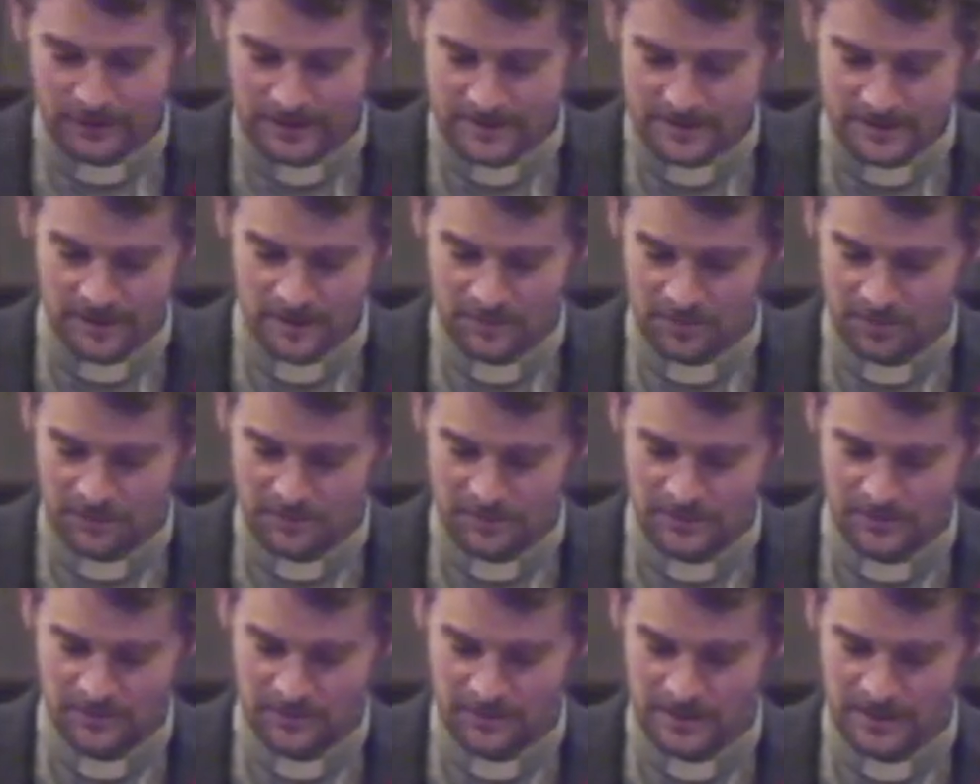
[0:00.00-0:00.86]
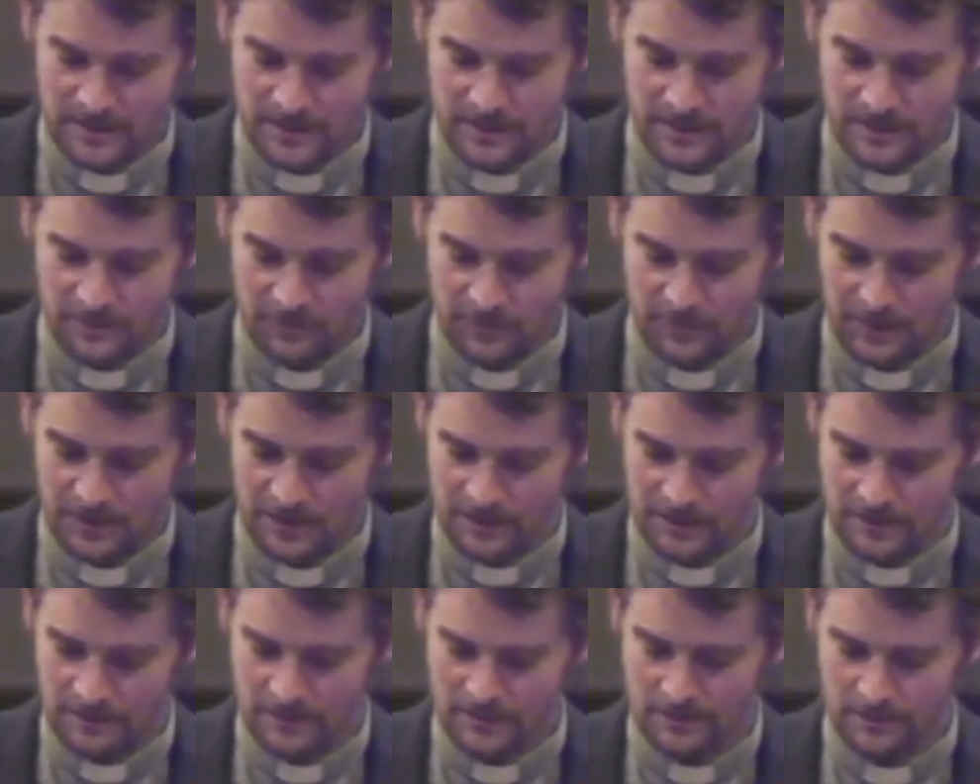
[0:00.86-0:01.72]
examples for me have
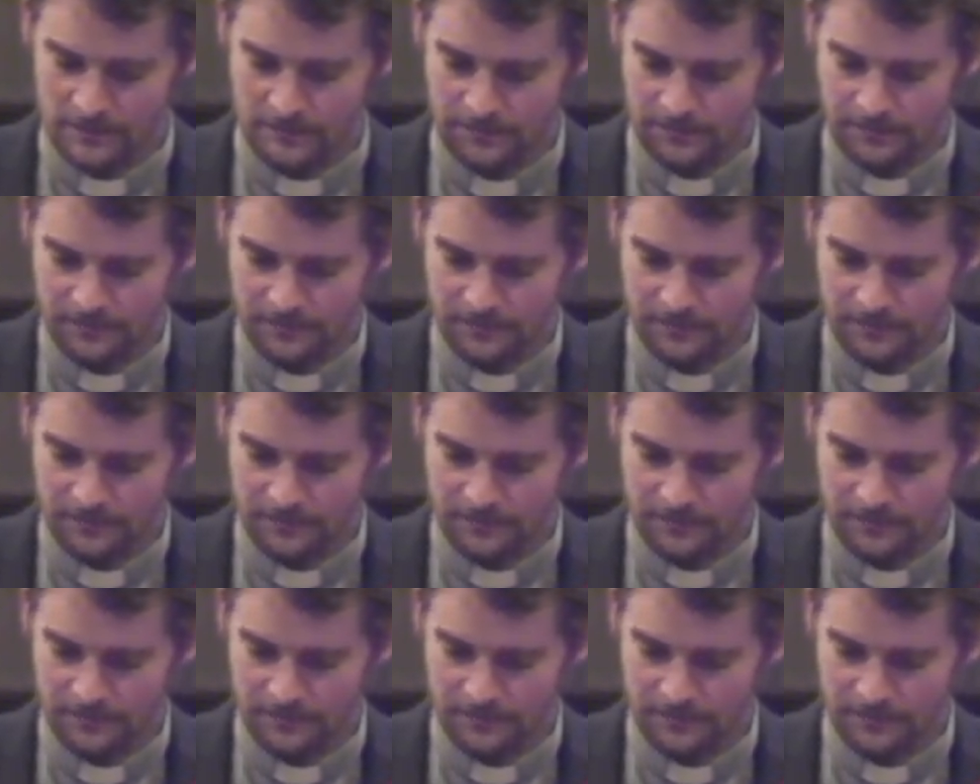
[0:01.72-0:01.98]
been.